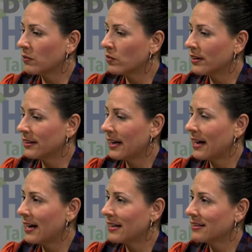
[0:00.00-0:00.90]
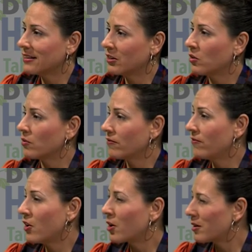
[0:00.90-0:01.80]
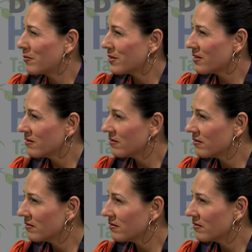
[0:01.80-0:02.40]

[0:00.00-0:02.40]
one that has their own farms.